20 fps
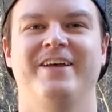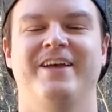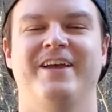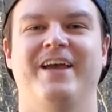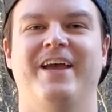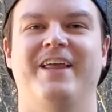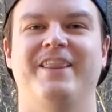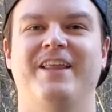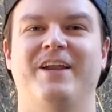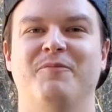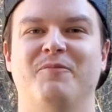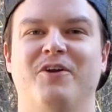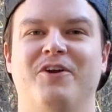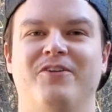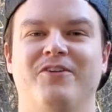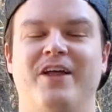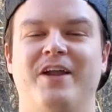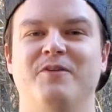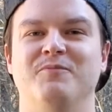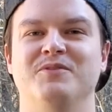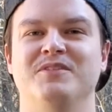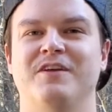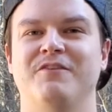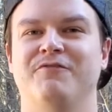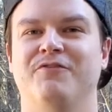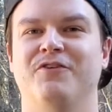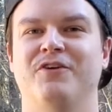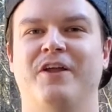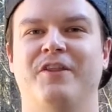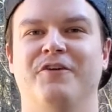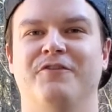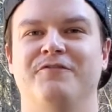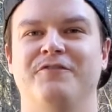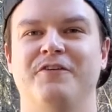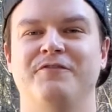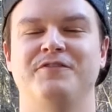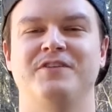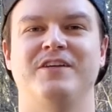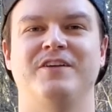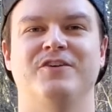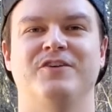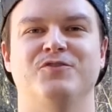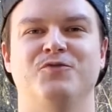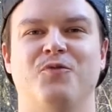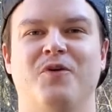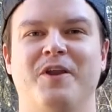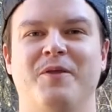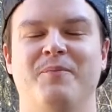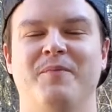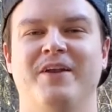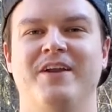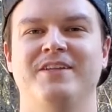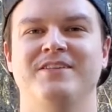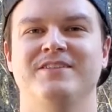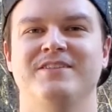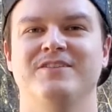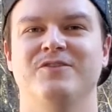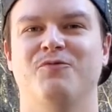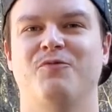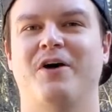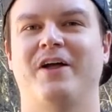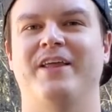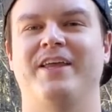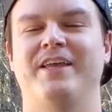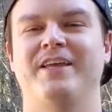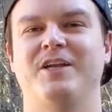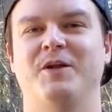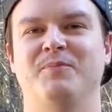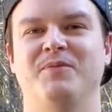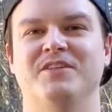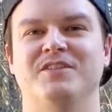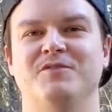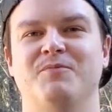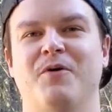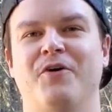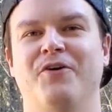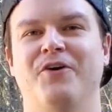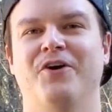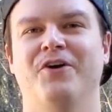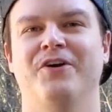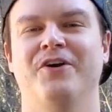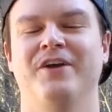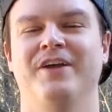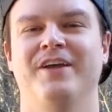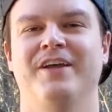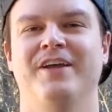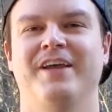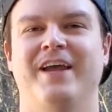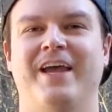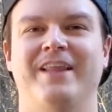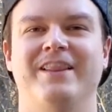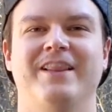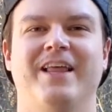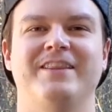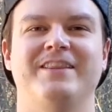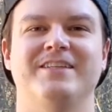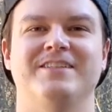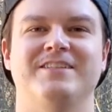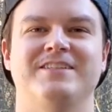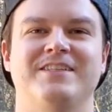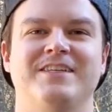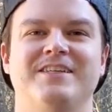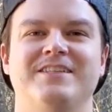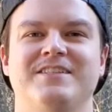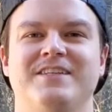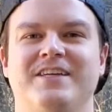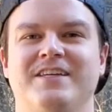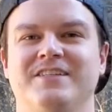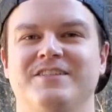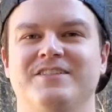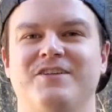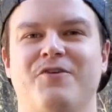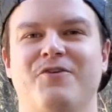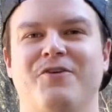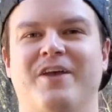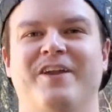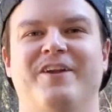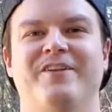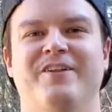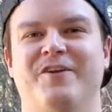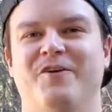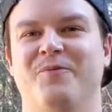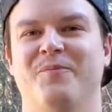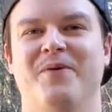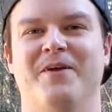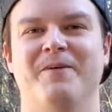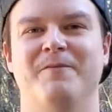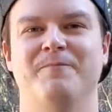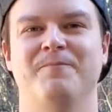And then I'm going to let them sit for another 15 or 20 minutes while I heat up the smoker and let the seasoning soak in a little bit.